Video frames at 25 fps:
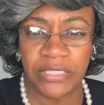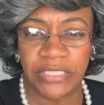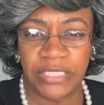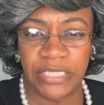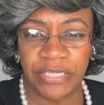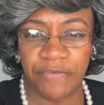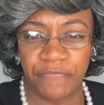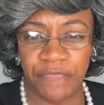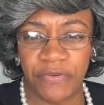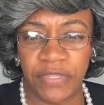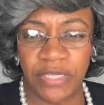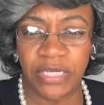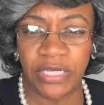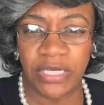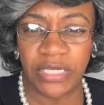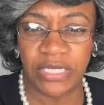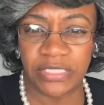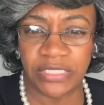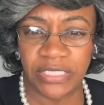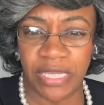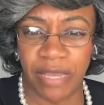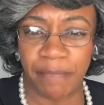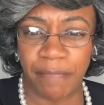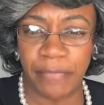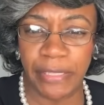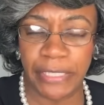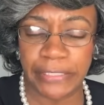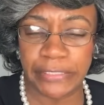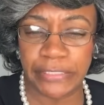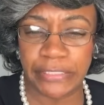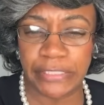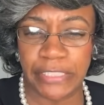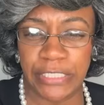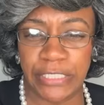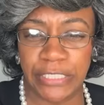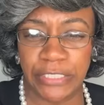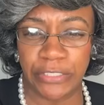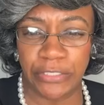Tiffany, cuz I
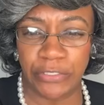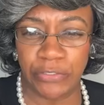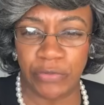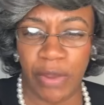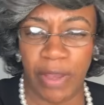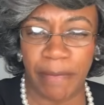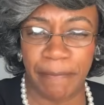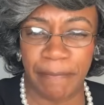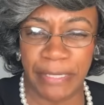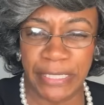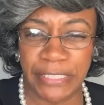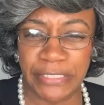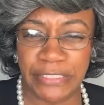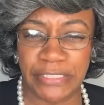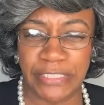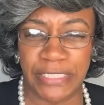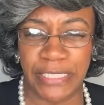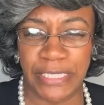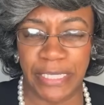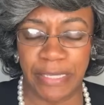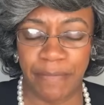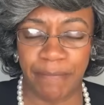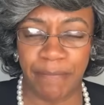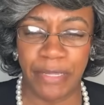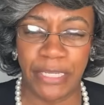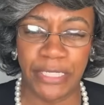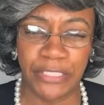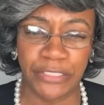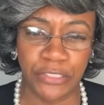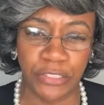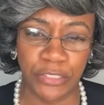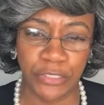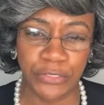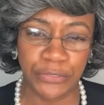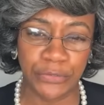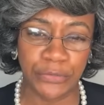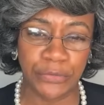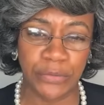miss seeing you. I miss seeing me
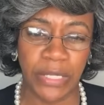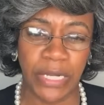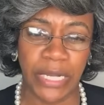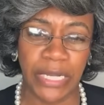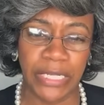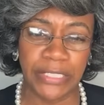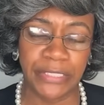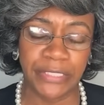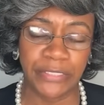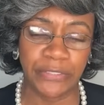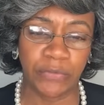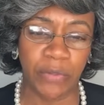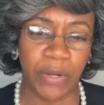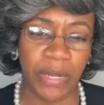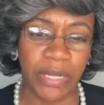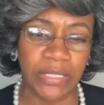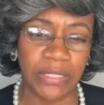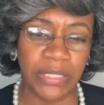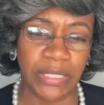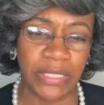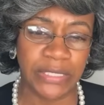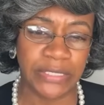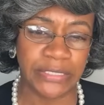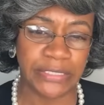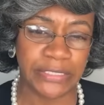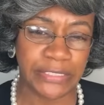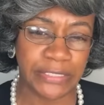too. I do. I